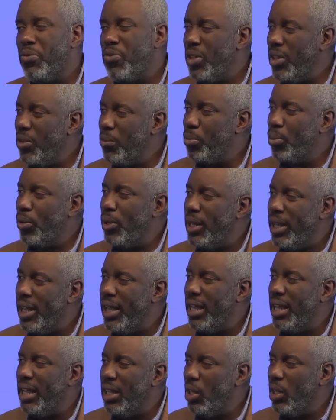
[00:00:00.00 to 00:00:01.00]
feel
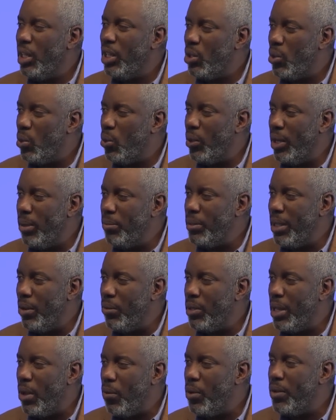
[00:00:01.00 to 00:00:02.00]
pretty ill equipped. They,
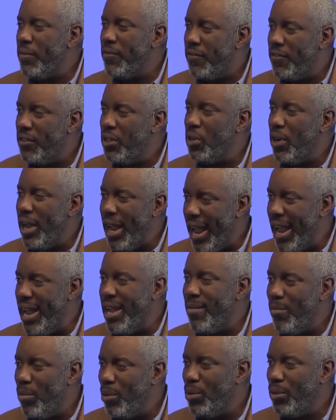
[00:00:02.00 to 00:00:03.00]
they wouldn't feel
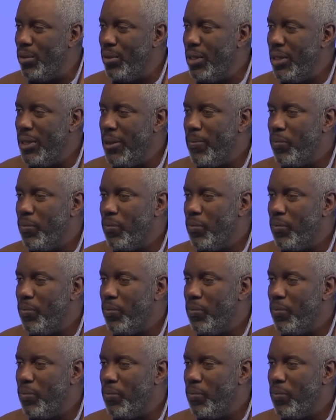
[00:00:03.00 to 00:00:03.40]
able